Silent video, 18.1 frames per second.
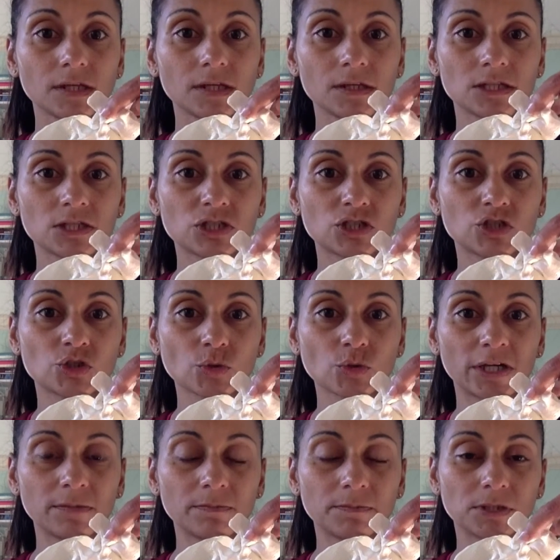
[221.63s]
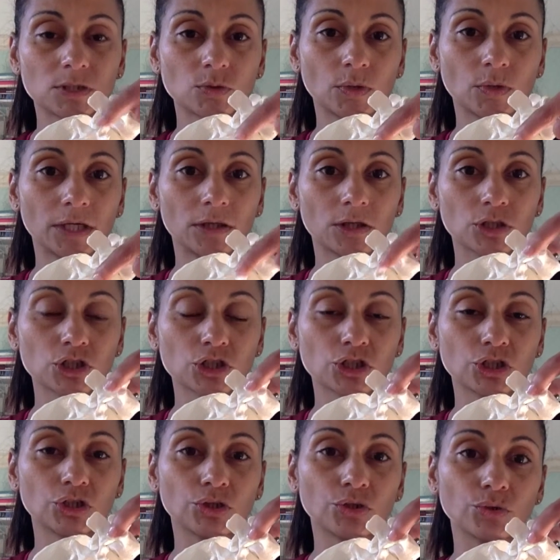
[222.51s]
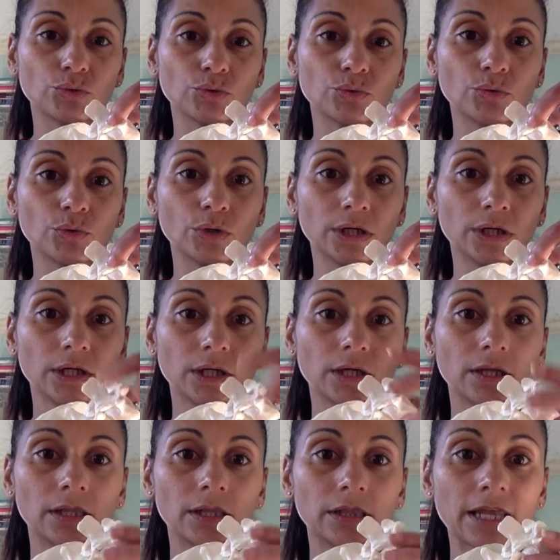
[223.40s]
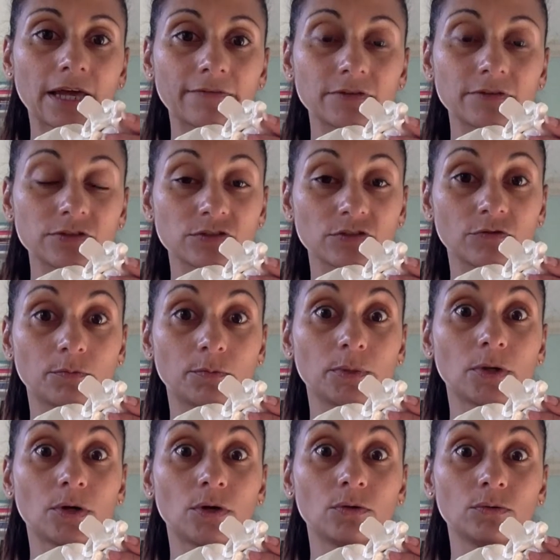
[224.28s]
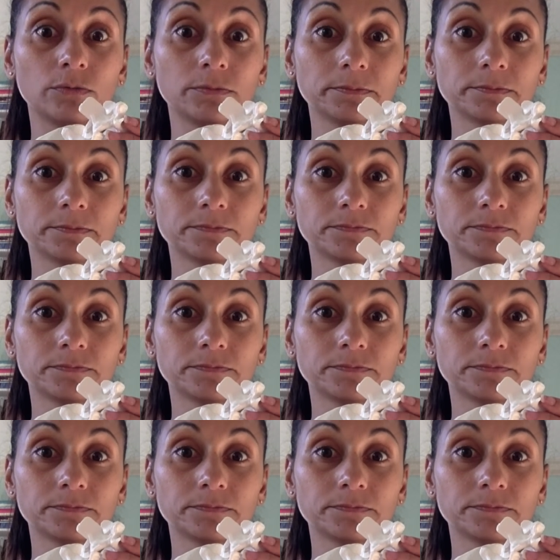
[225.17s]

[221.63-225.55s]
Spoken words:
this joint between the 2 levels of bone.